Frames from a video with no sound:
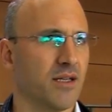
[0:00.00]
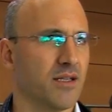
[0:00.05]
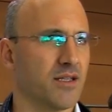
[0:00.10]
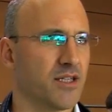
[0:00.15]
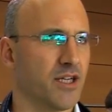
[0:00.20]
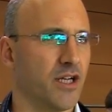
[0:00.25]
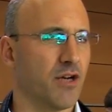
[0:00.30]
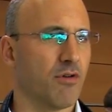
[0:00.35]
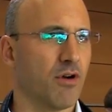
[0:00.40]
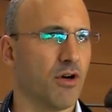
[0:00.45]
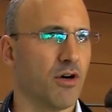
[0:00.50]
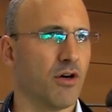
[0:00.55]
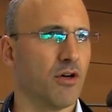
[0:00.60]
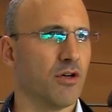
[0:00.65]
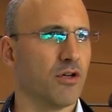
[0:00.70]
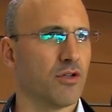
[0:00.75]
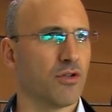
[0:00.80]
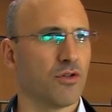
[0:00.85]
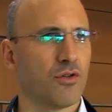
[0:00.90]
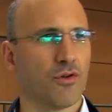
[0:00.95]

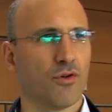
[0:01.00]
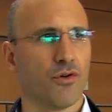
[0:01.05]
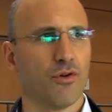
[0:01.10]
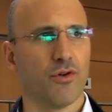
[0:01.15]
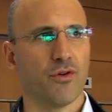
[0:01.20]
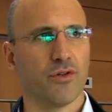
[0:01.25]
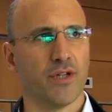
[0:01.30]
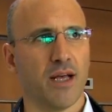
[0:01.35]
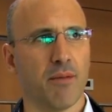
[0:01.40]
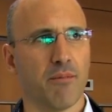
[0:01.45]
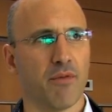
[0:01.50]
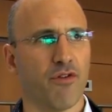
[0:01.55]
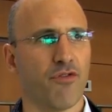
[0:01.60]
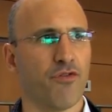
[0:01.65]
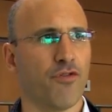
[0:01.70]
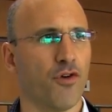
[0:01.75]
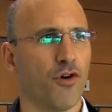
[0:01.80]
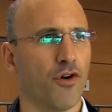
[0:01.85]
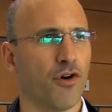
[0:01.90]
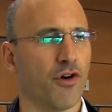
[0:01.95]
0 to number
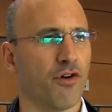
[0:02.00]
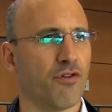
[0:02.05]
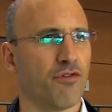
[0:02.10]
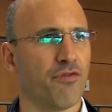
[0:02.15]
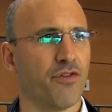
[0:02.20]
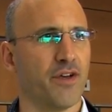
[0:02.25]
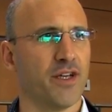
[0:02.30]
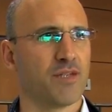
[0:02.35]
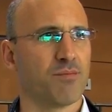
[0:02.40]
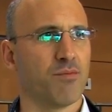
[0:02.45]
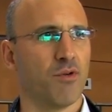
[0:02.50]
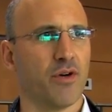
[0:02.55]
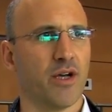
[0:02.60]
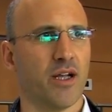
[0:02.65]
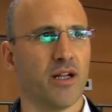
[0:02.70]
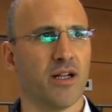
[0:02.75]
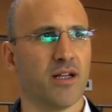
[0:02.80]
4 on Facebook in